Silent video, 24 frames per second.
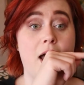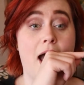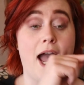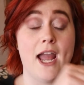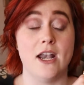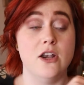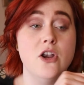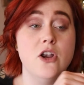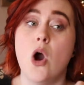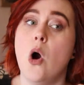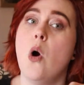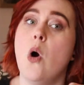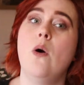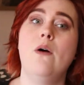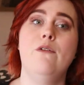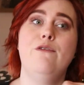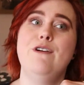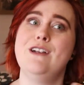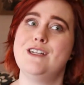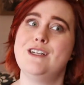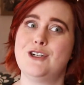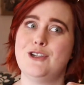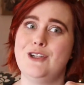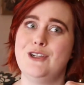I know
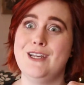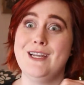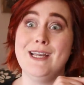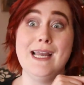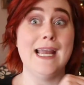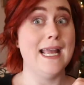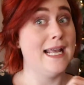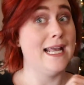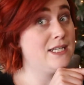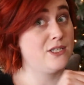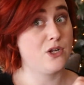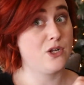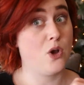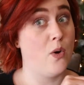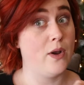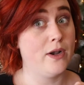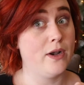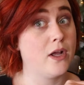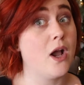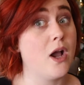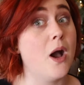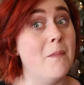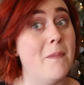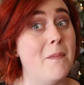eventually it's
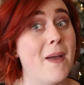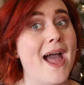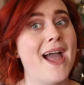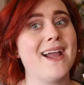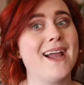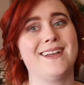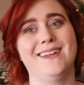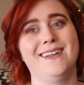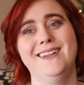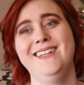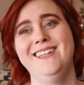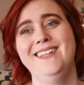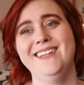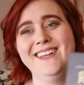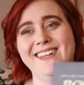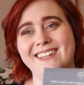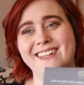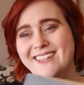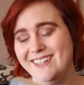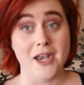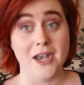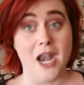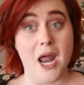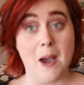going to come back.
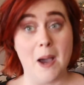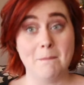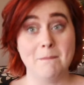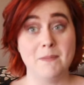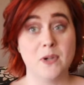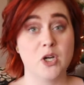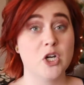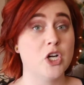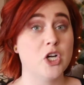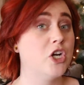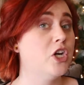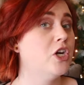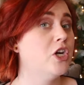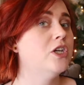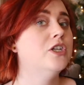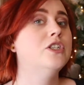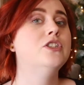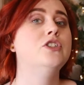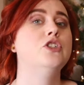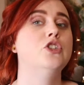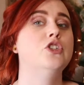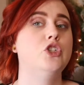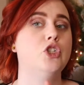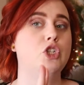Number
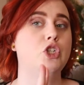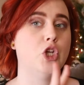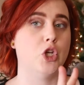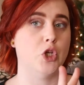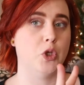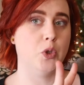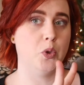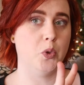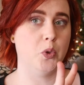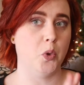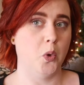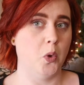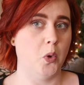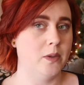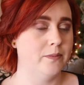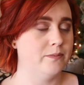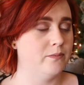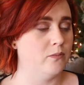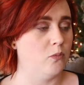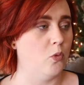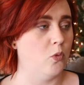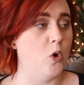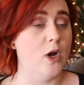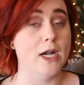2,
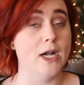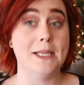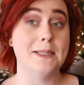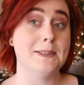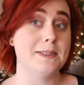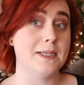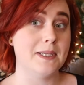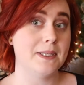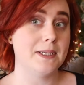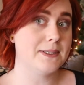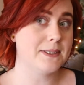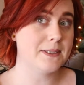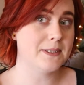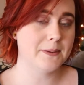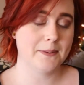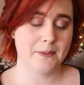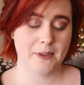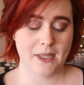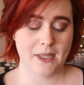what is it?